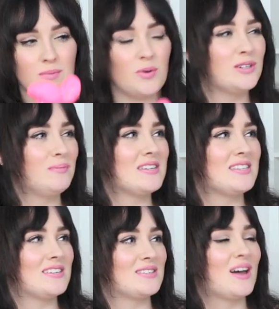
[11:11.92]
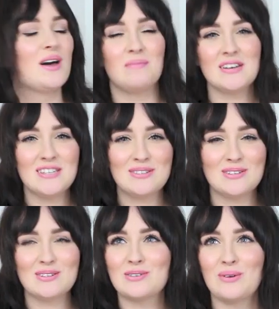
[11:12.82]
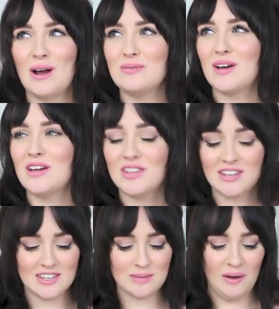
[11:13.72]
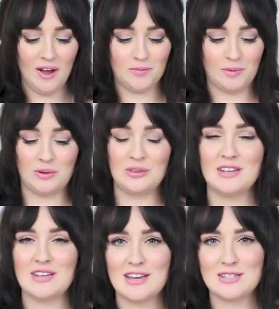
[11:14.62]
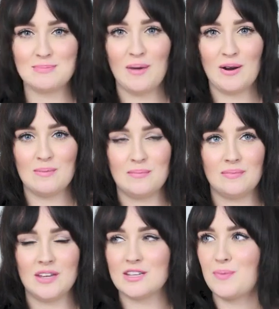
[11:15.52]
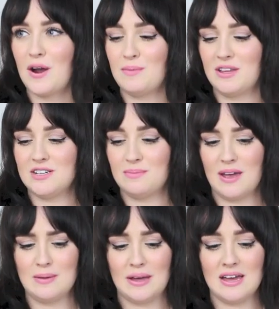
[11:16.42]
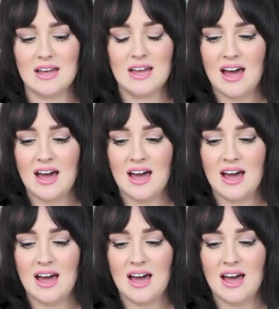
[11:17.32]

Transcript: What did my sister described, I think there's a bath bomb called the experimenter maybe,